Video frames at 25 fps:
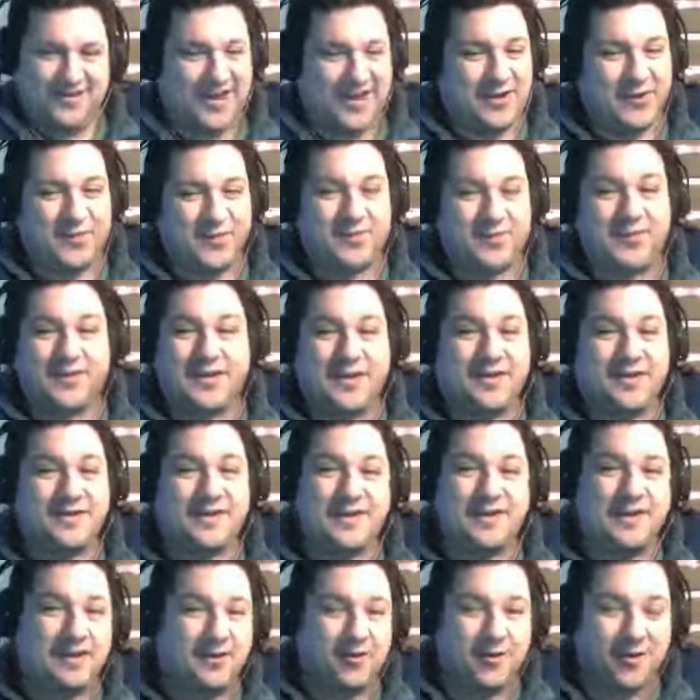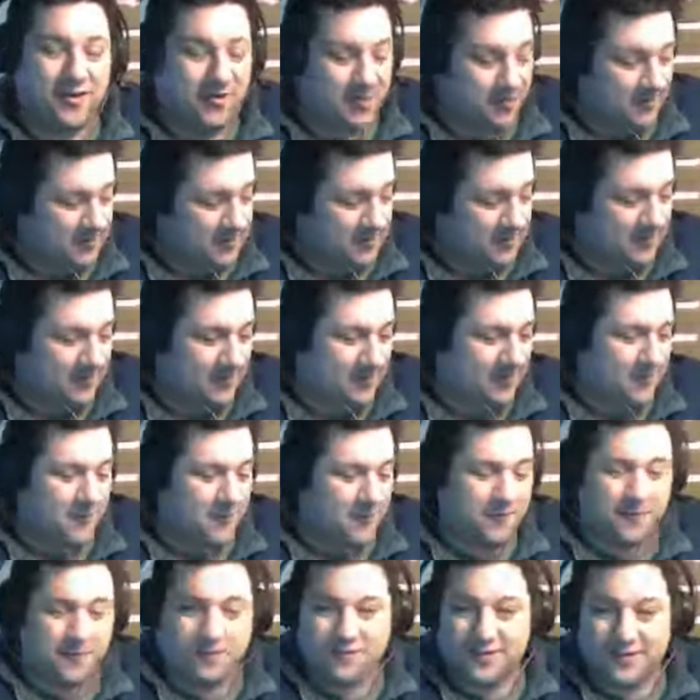they don't believe it at all. This is
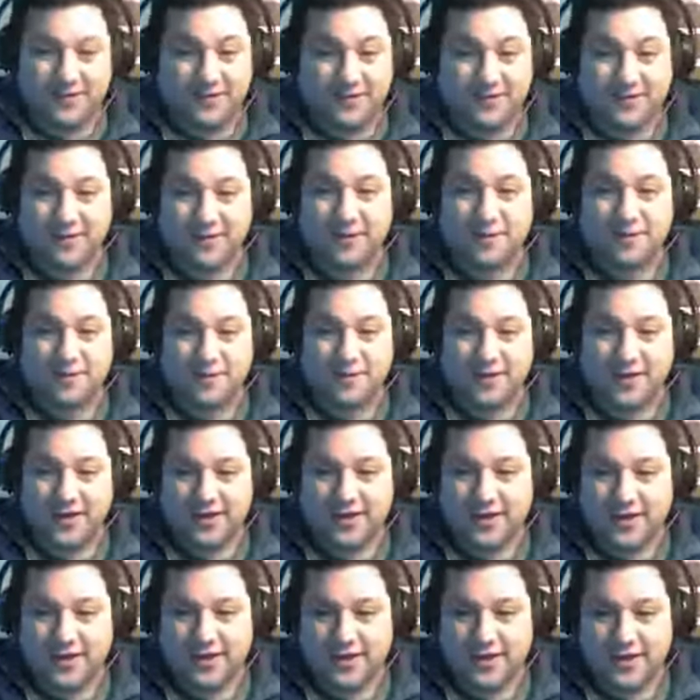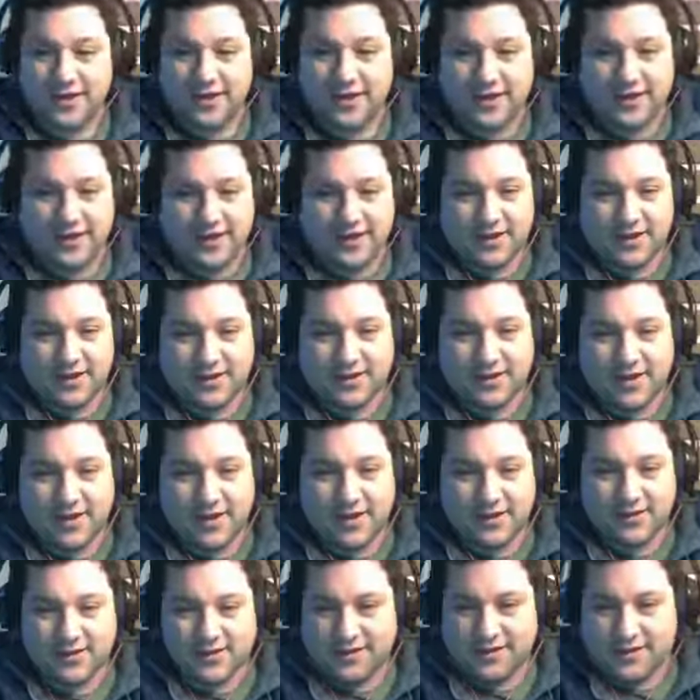so. This is so fun. All
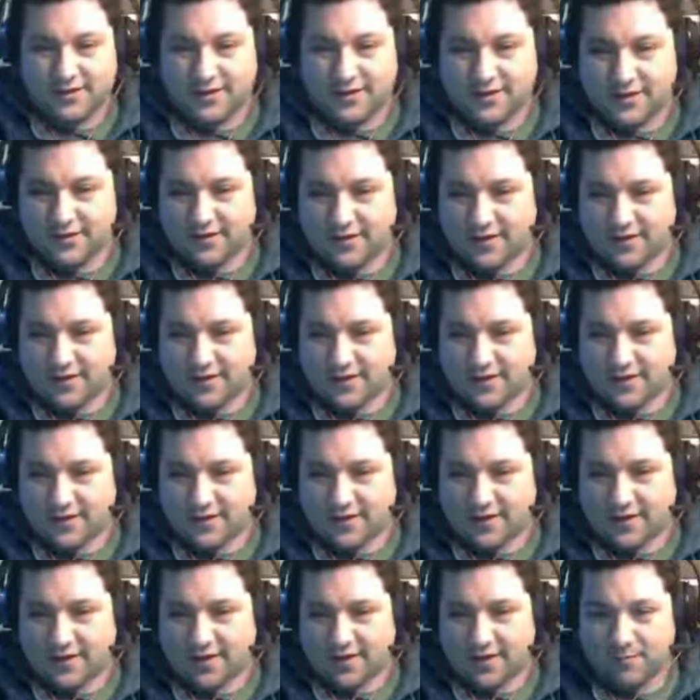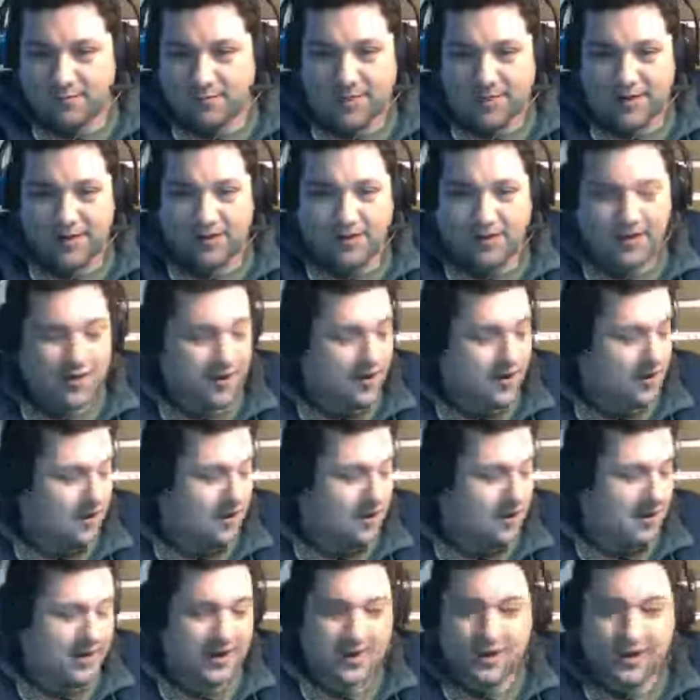right, skipping
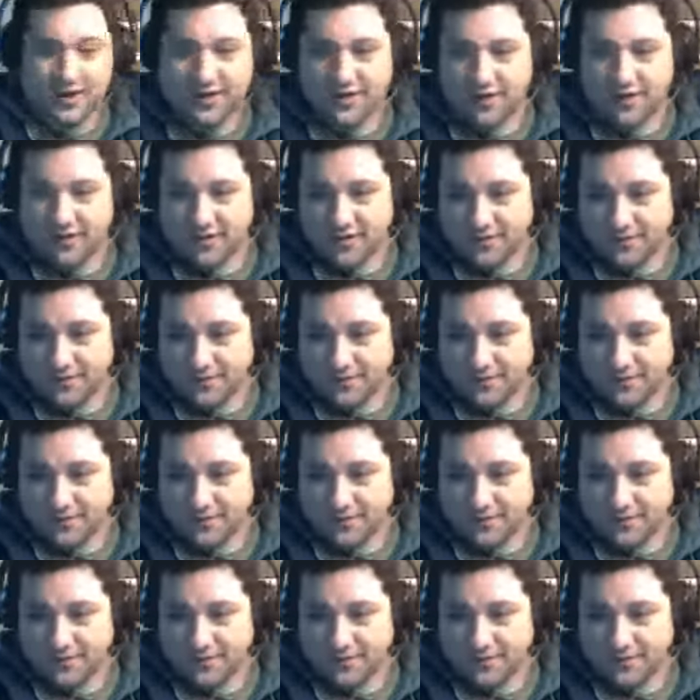along here.